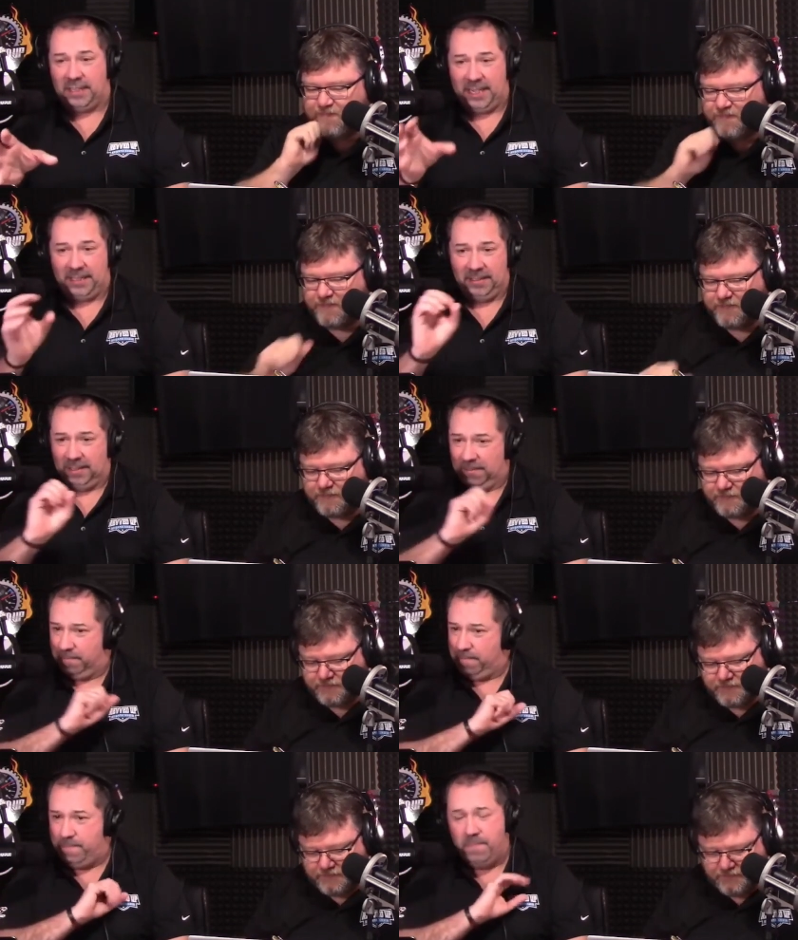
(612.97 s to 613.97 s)
Speaker 1: like
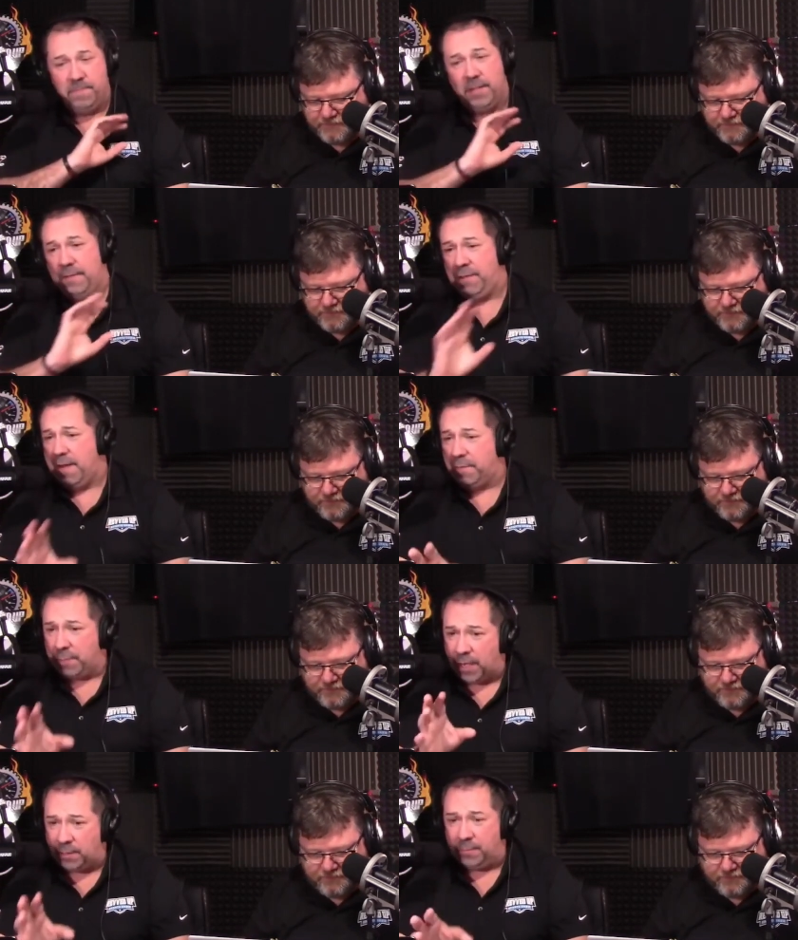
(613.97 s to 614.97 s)
if you have a
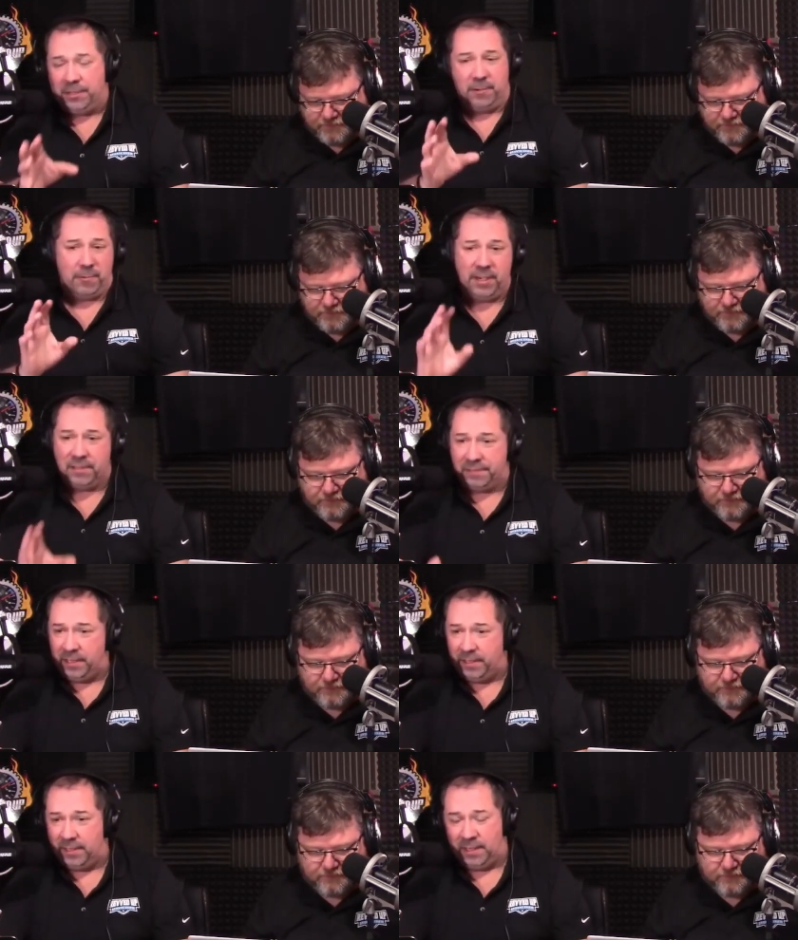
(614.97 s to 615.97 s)
problem with your race
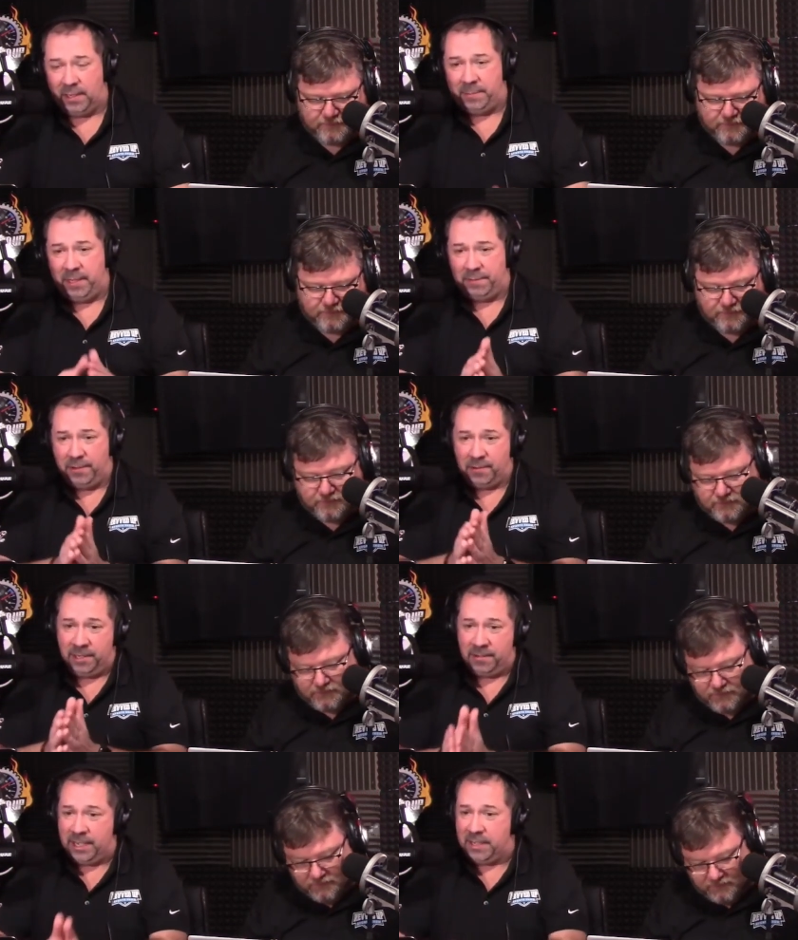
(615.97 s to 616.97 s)
feed, uh, I mean, if your
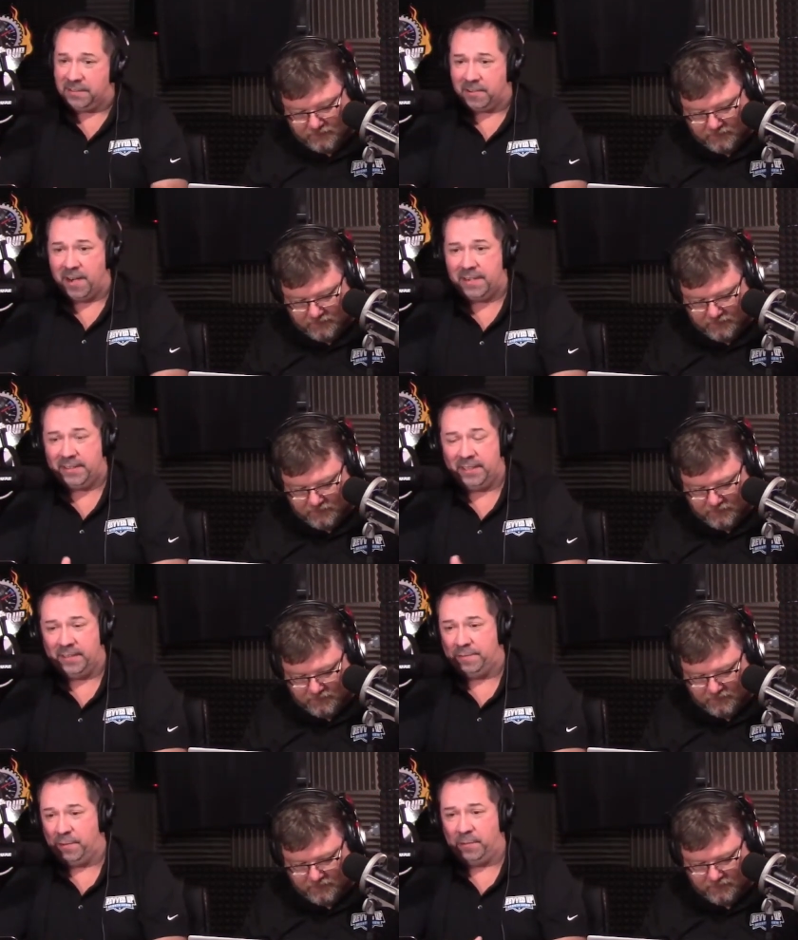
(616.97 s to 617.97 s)
internet is crashing
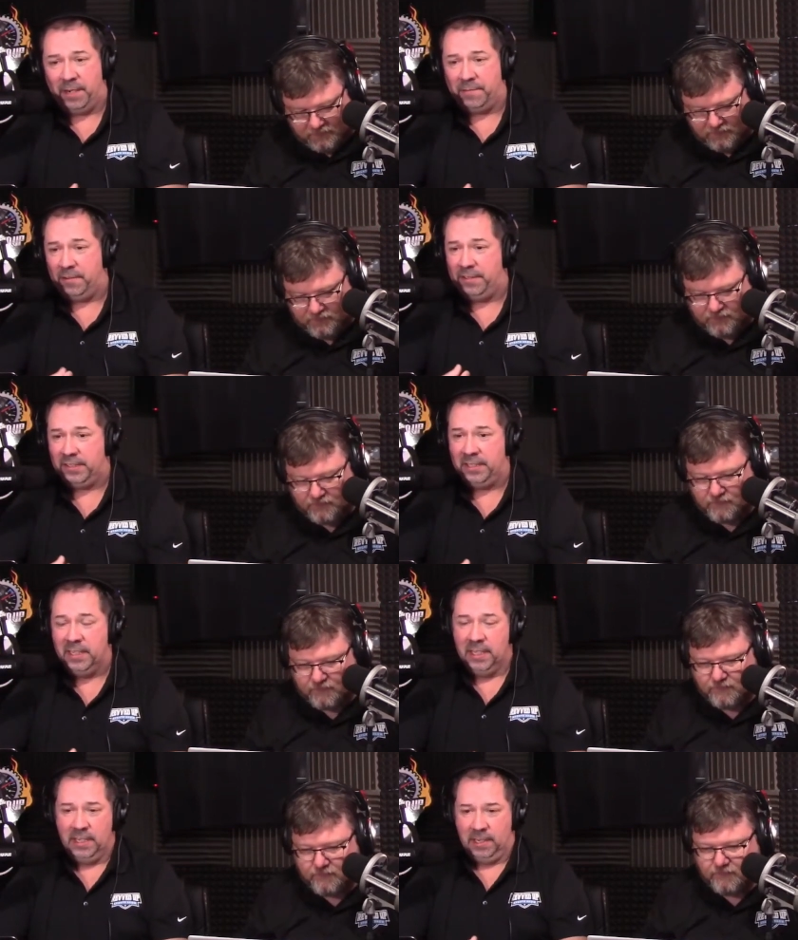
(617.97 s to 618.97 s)
and for whatever reason,
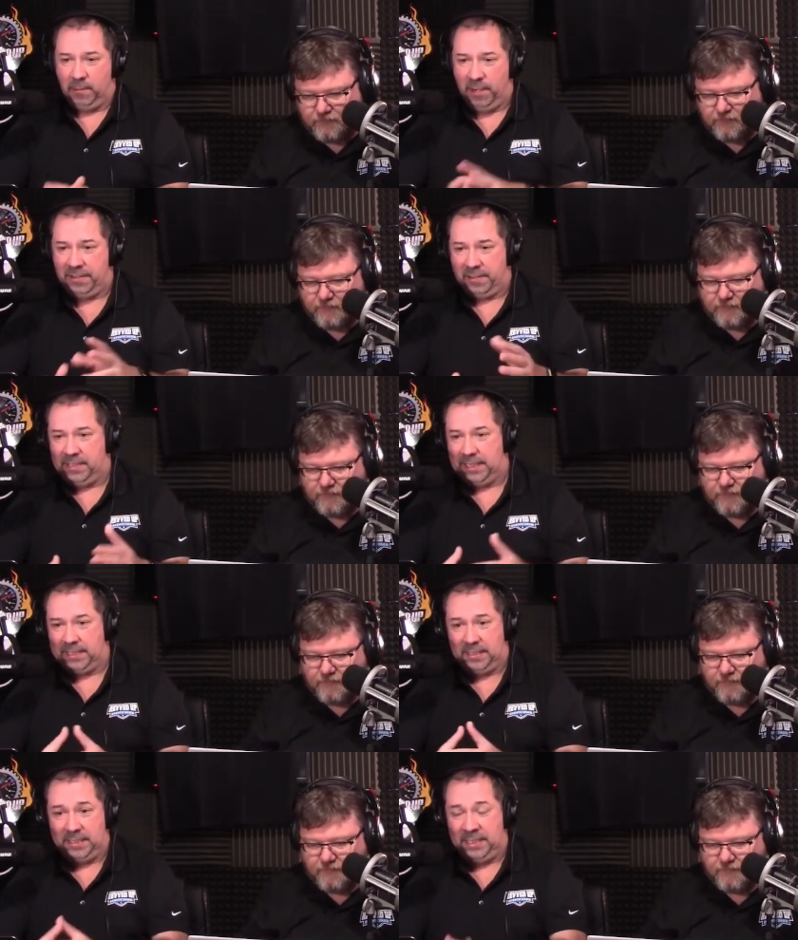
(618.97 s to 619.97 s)
race on
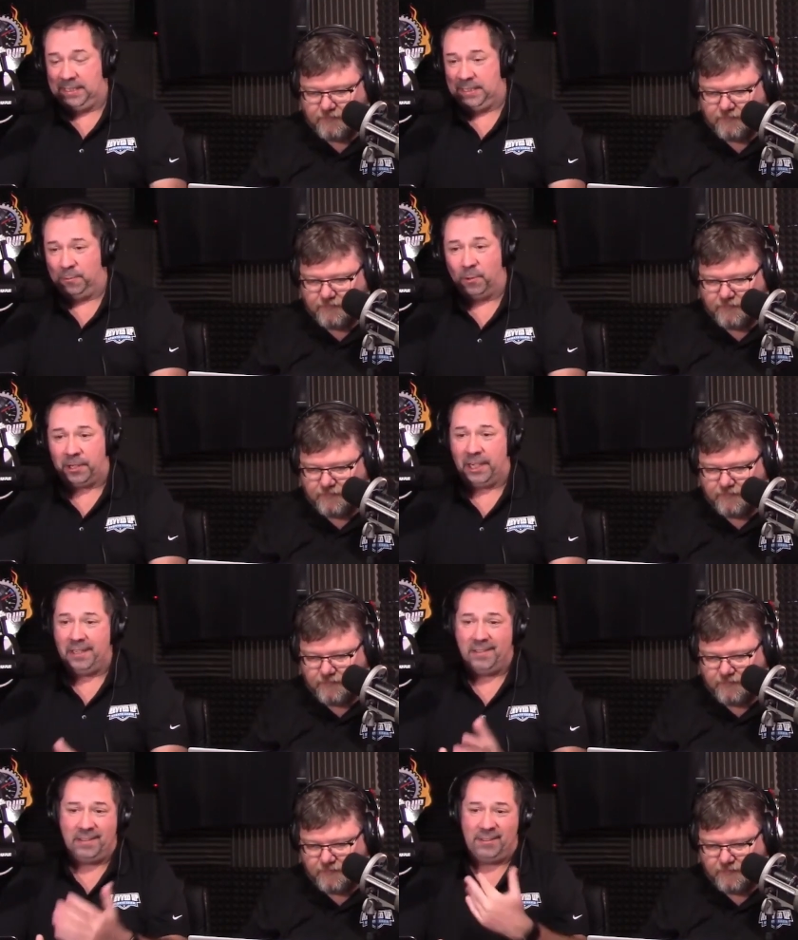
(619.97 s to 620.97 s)
Texas isn't
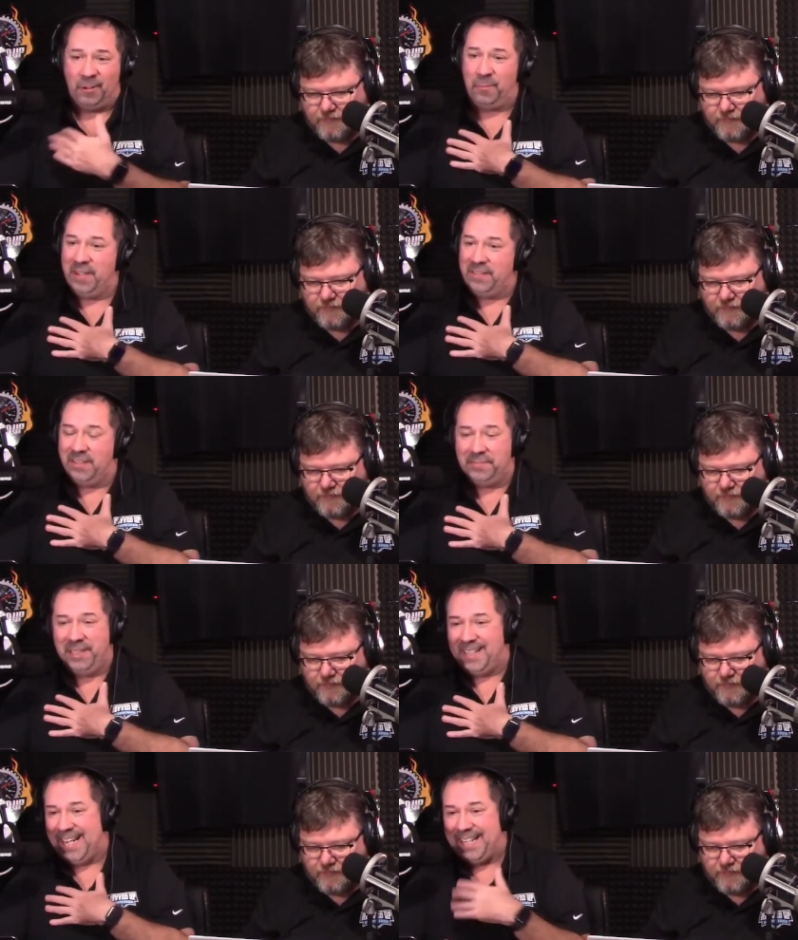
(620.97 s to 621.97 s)
working, don't message
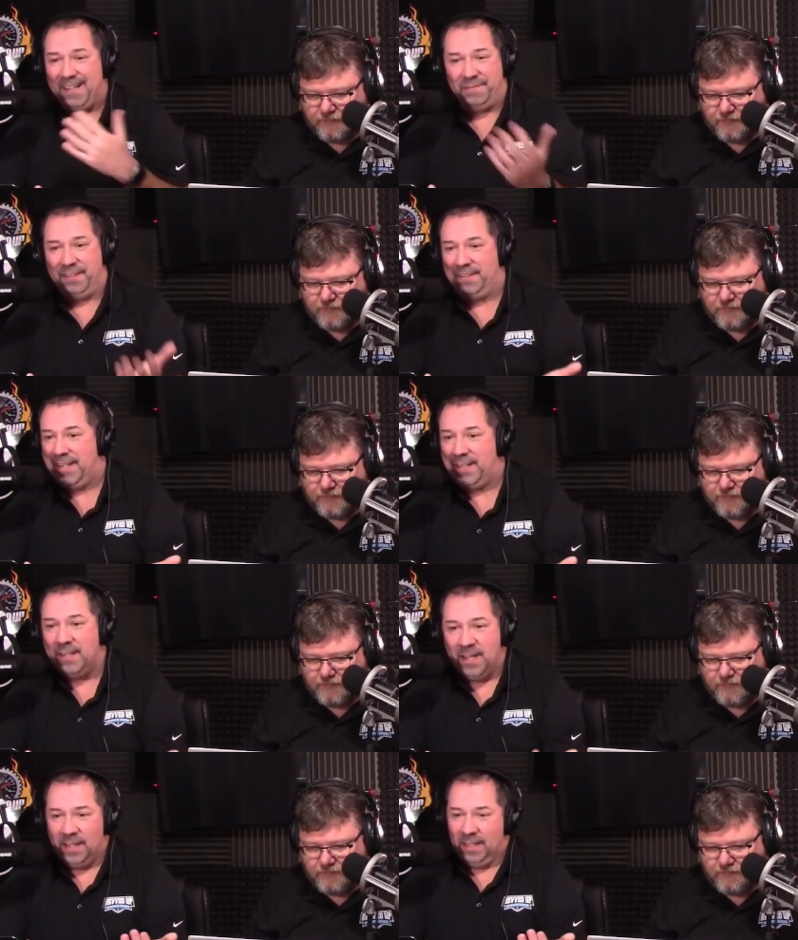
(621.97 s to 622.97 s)
me. I can't fix that,
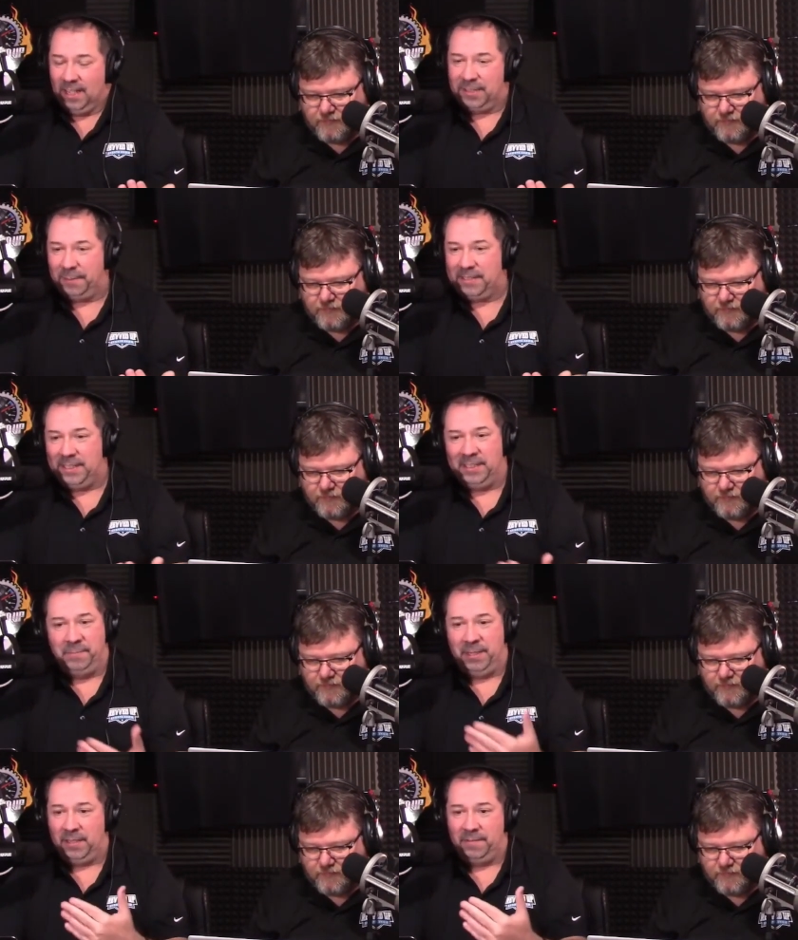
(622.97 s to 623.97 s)
especially in the middle